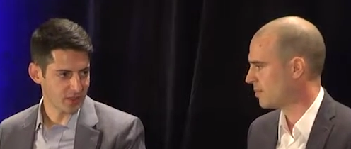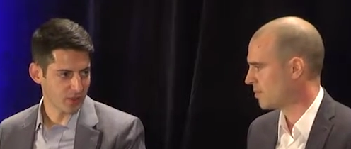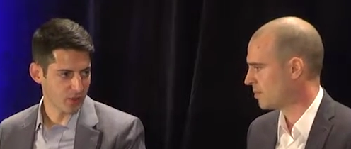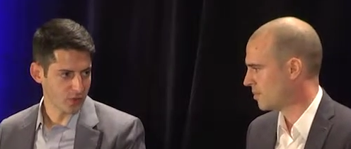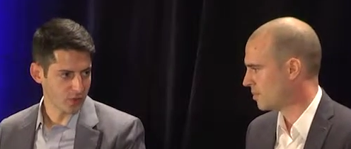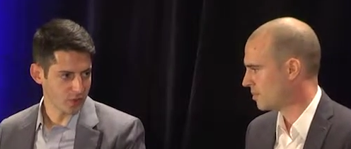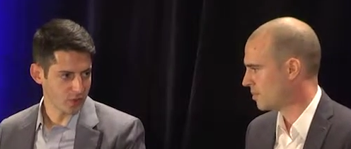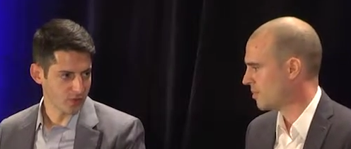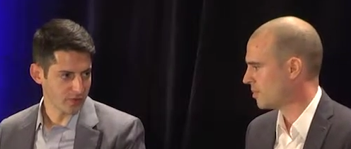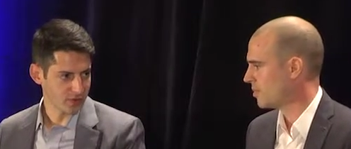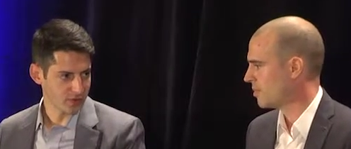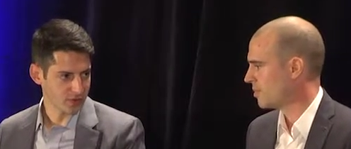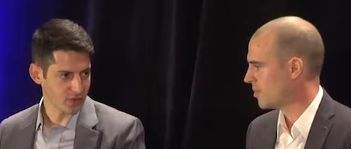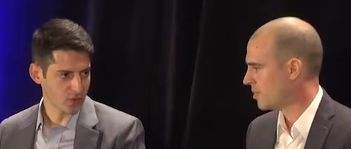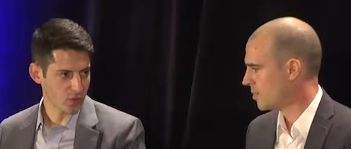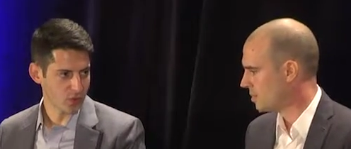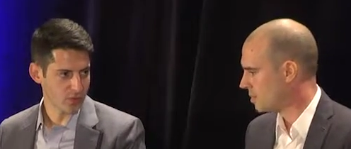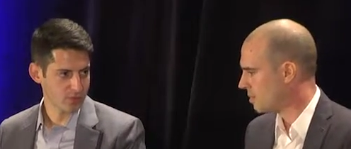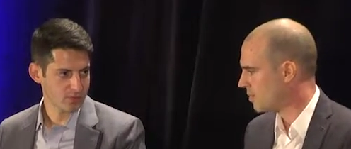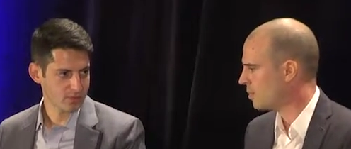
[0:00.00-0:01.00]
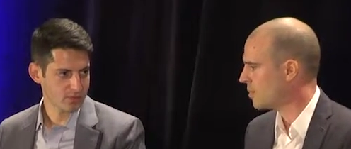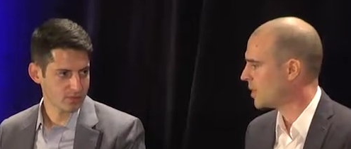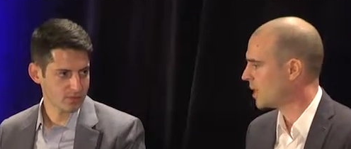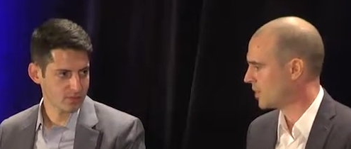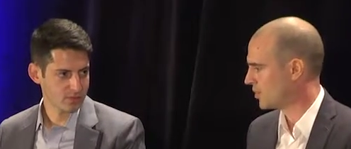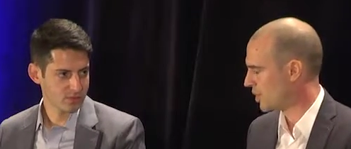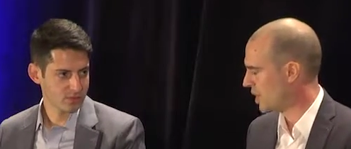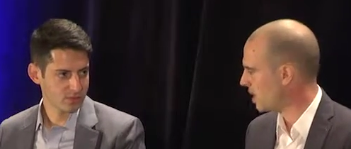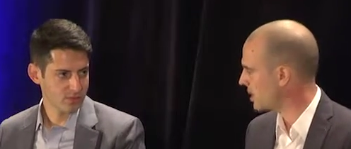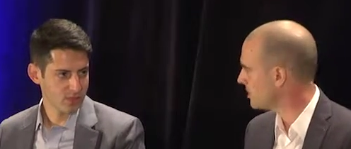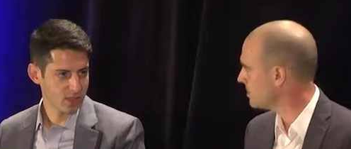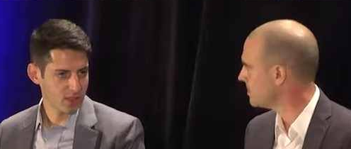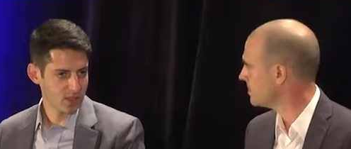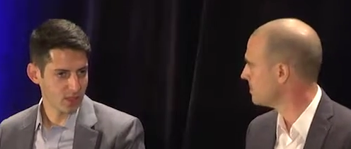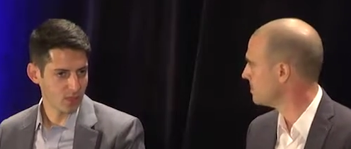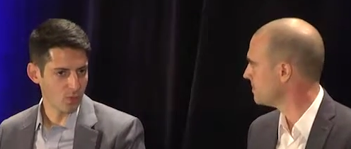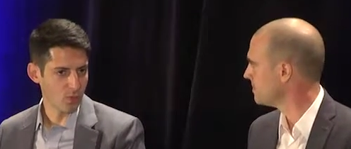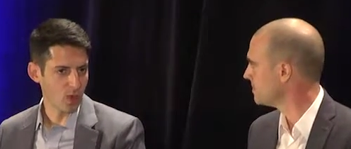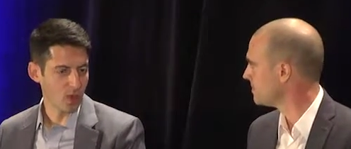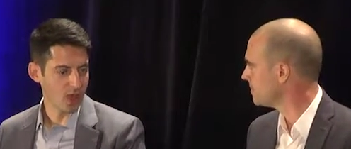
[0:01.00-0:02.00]
Speaker 1: owner of a sort. That's right.
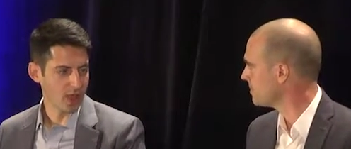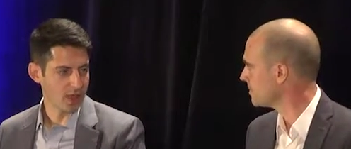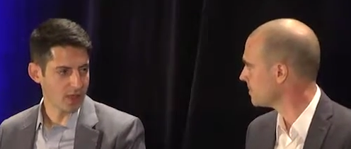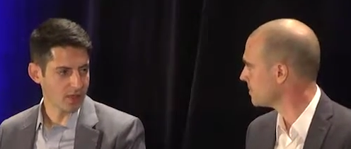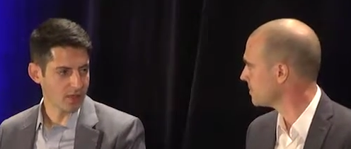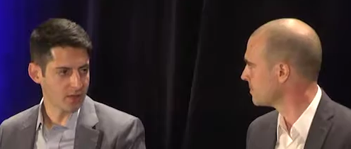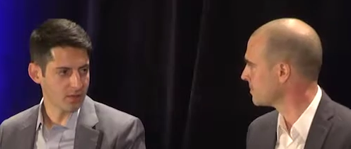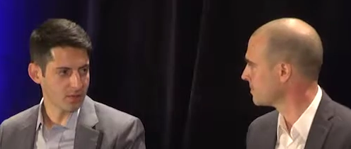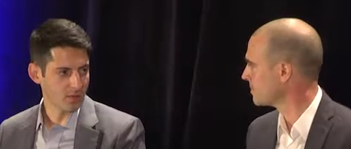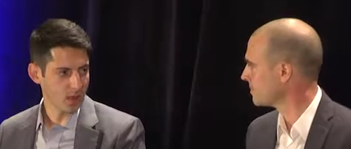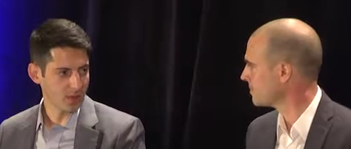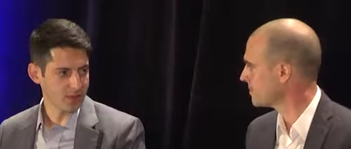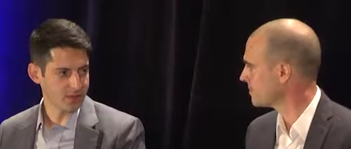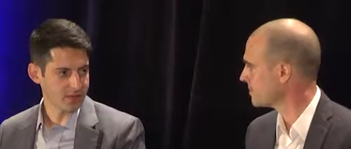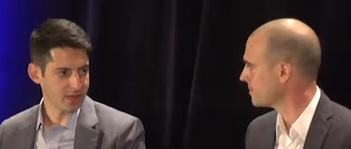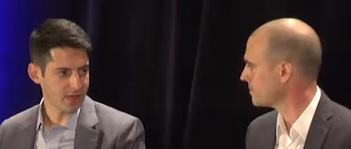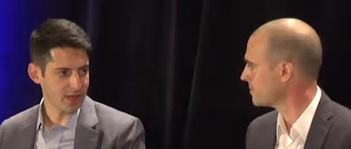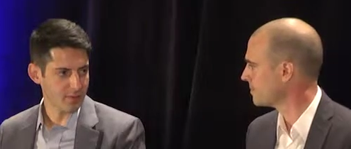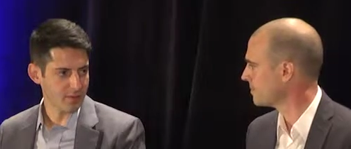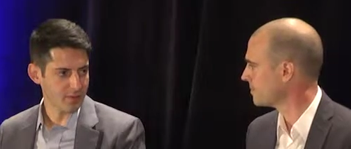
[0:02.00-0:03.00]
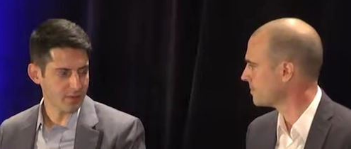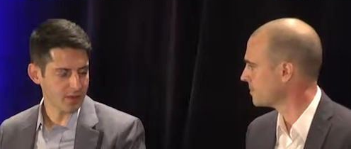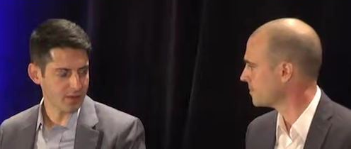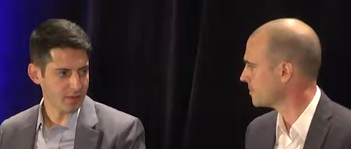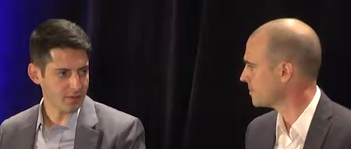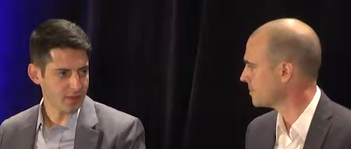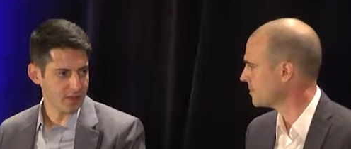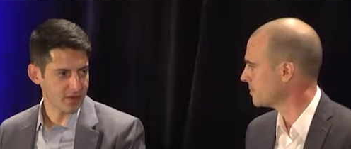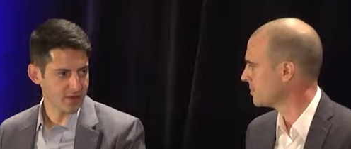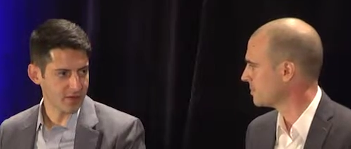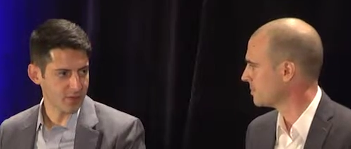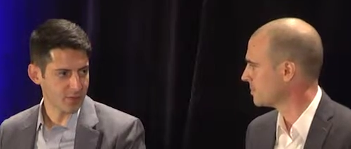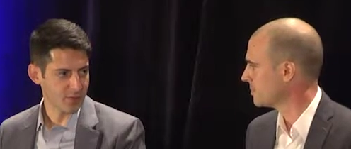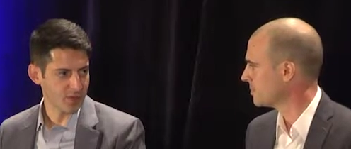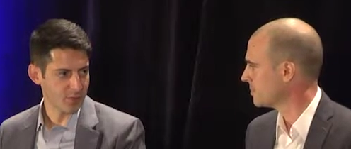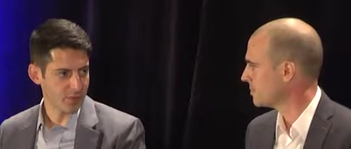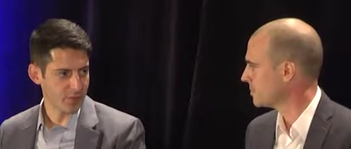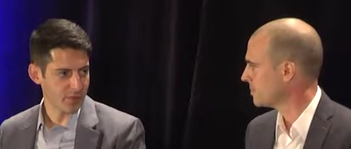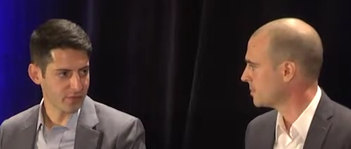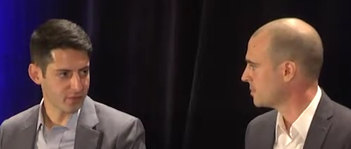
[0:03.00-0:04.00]
And why, why does that provide a benefit
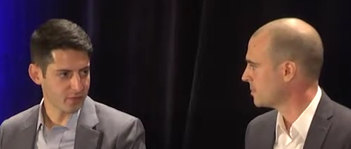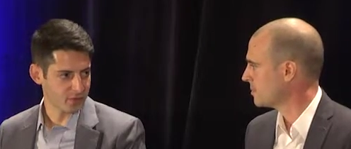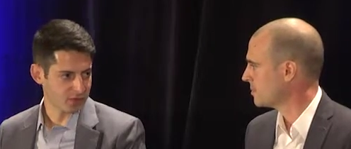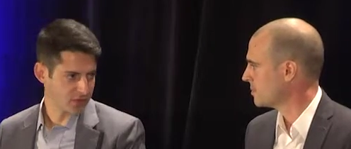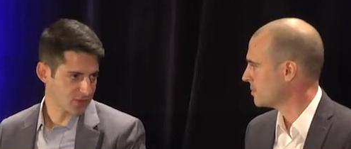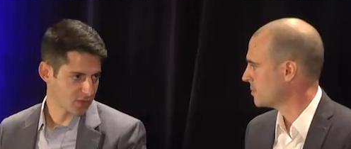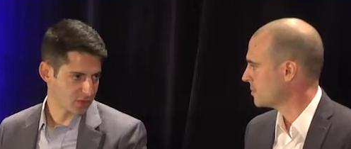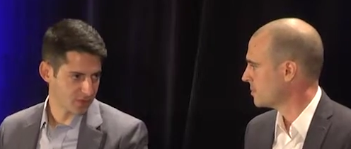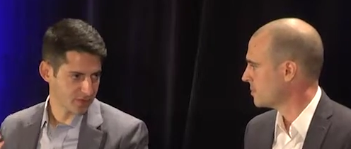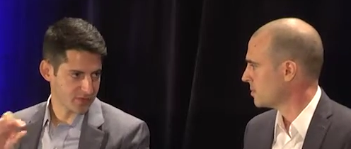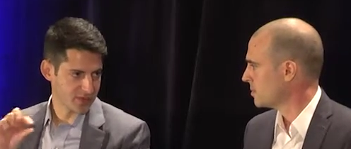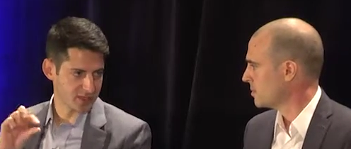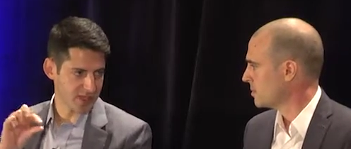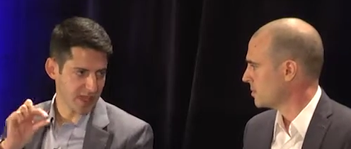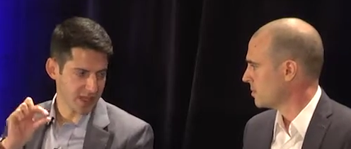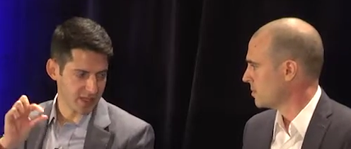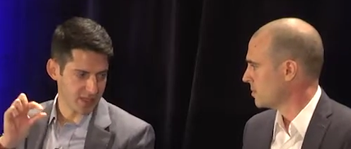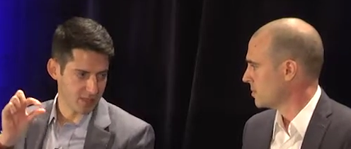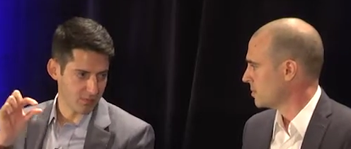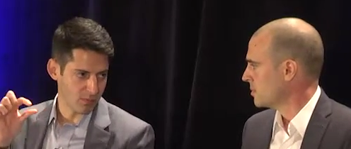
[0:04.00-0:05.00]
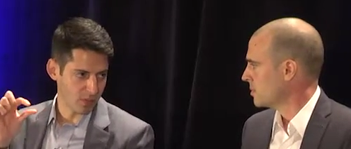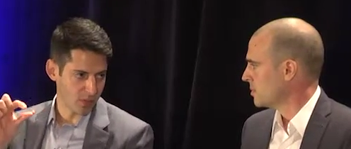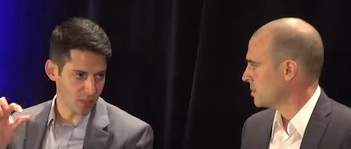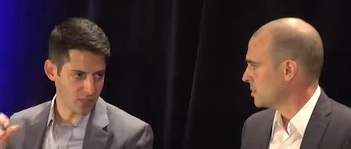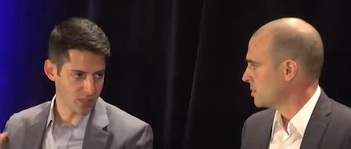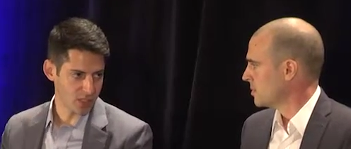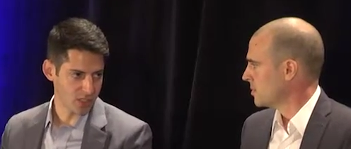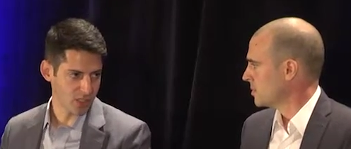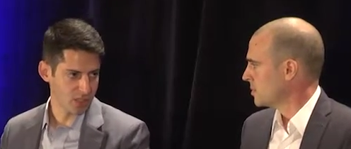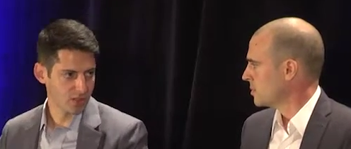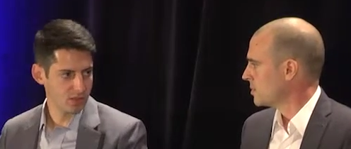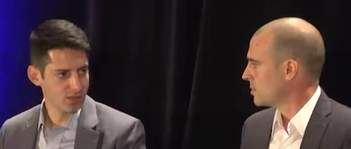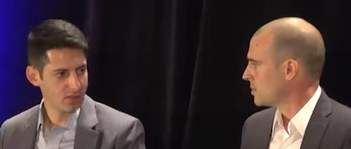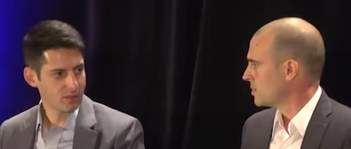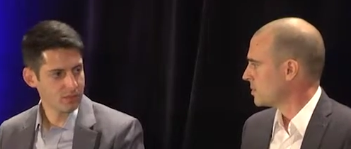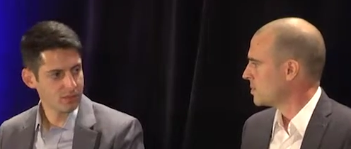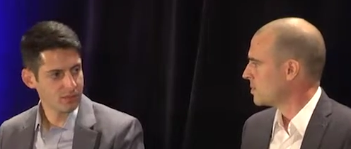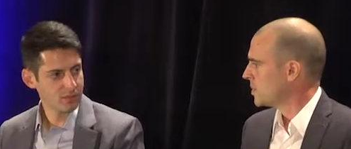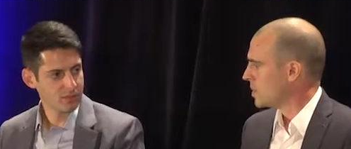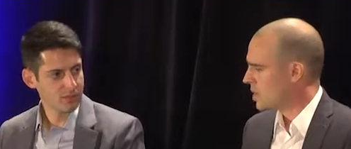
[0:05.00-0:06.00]
apart from just sort of stacking margin?
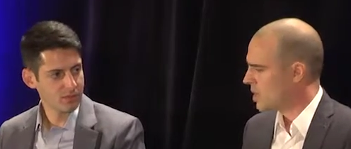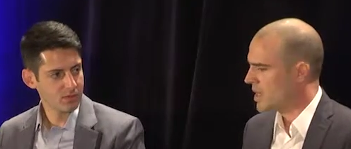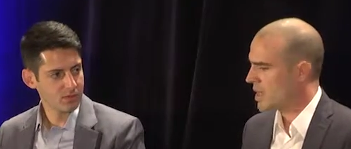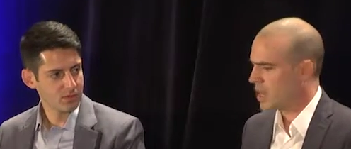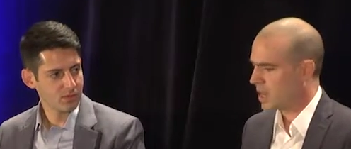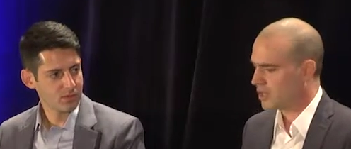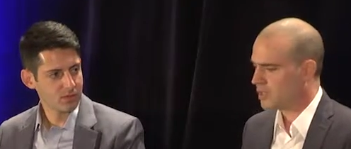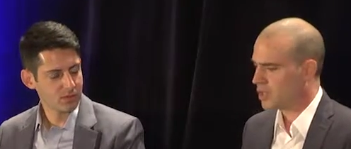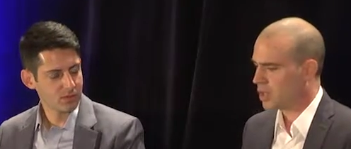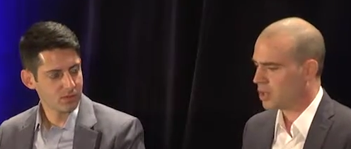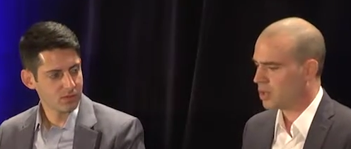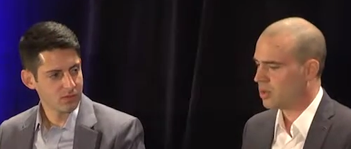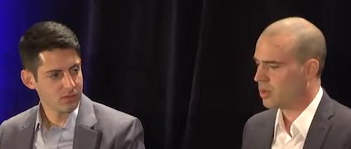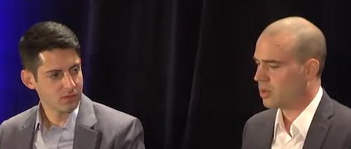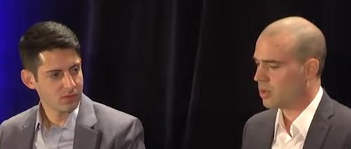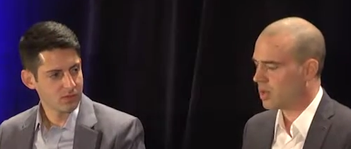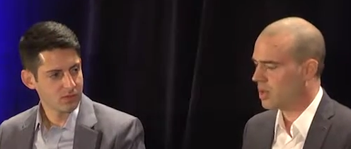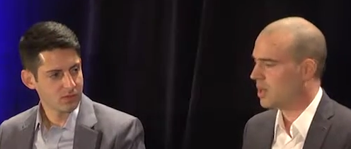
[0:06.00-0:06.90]
Speaker 2: Yeah, so